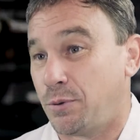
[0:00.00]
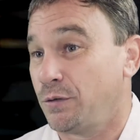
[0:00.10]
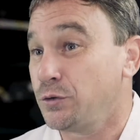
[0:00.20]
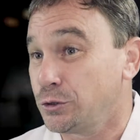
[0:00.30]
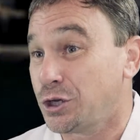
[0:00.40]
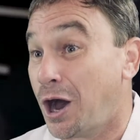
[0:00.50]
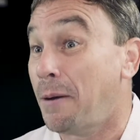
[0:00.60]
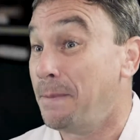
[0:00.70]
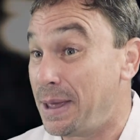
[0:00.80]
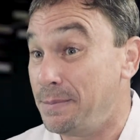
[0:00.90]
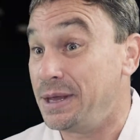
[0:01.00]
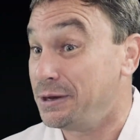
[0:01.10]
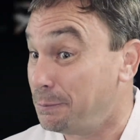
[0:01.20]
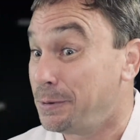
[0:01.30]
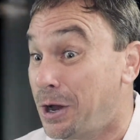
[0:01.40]
part of your job may be
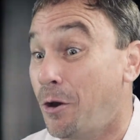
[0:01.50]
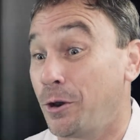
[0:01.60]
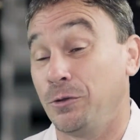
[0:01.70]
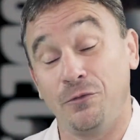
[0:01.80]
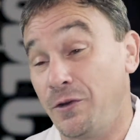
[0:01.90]
called on to